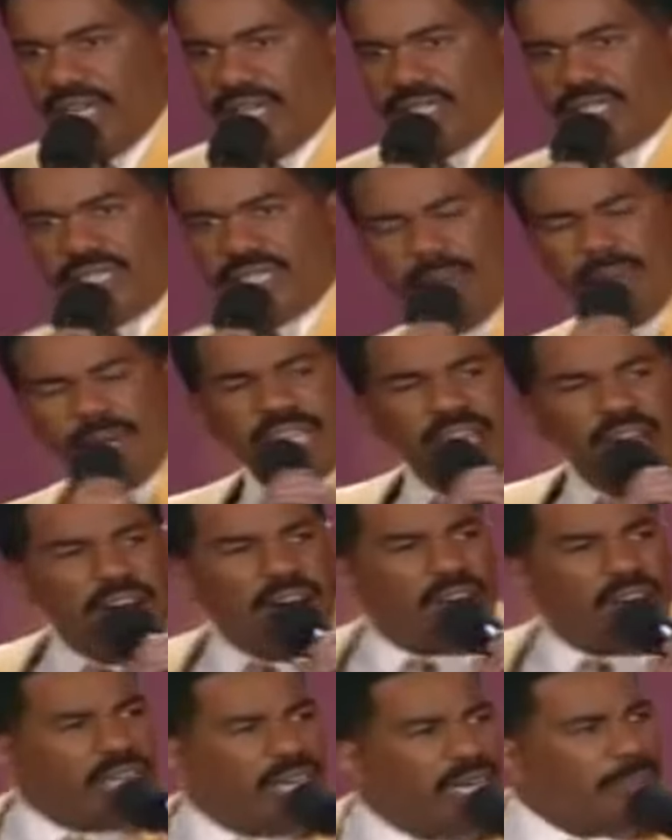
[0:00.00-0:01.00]
Some of
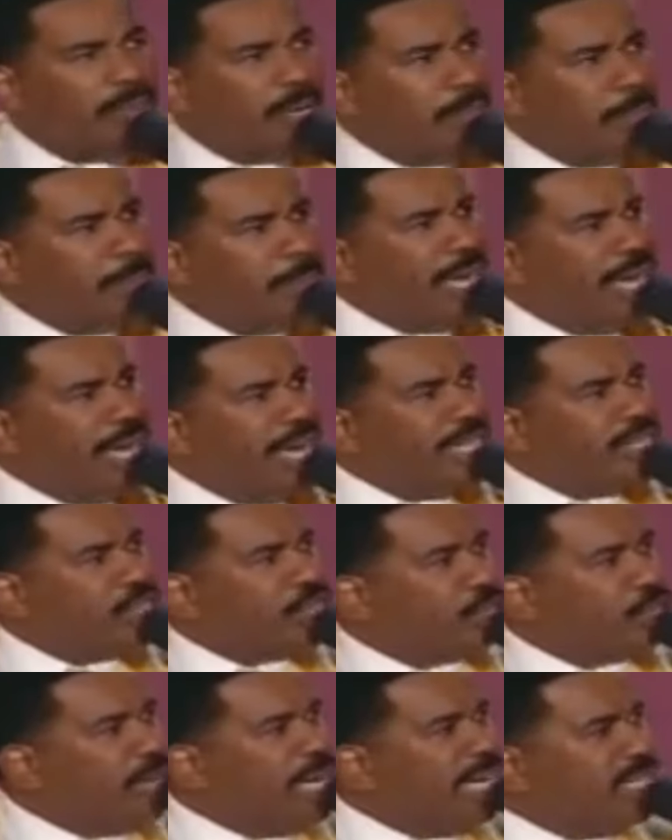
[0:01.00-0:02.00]
y'all come to bed
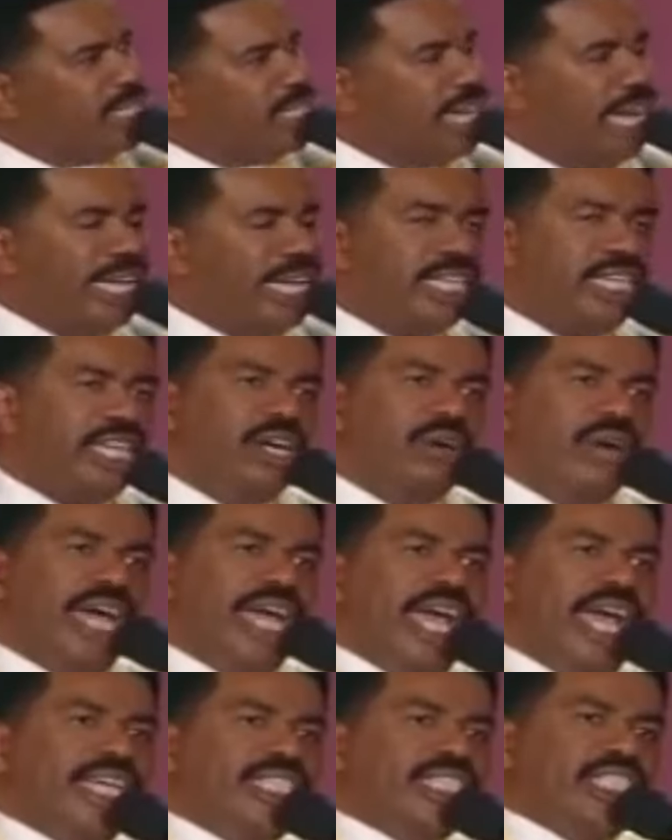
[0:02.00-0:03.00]
dressed like your
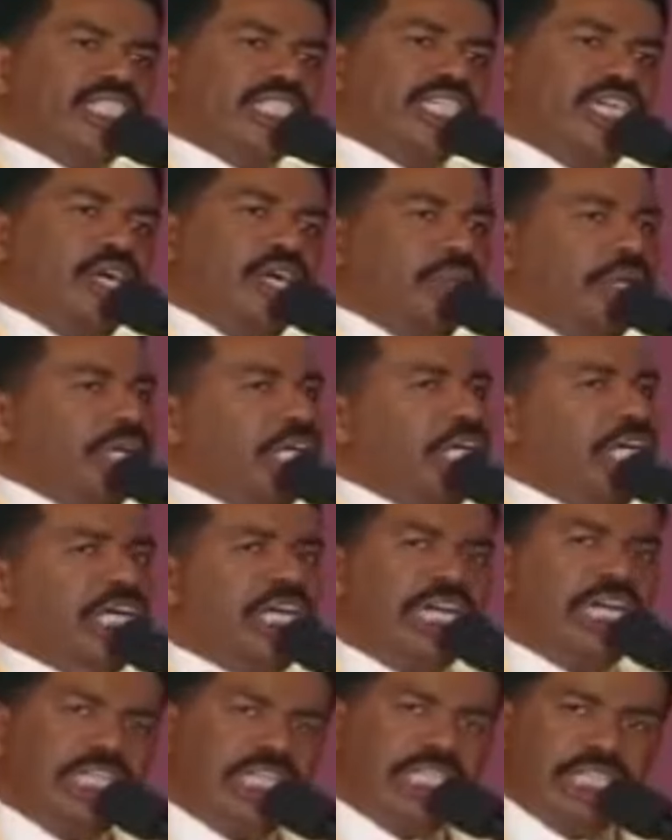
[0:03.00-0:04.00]
ass is going
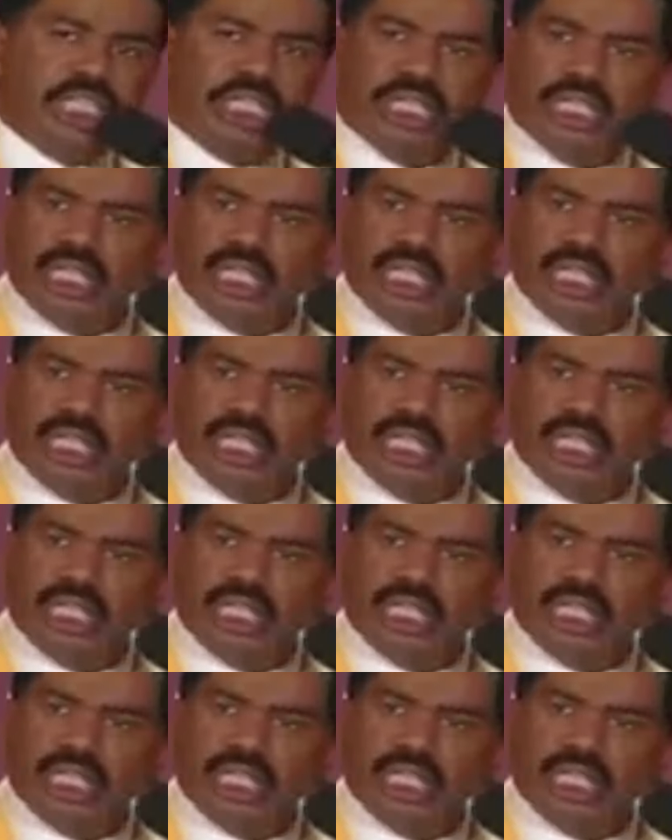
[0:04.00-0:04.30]
hunting.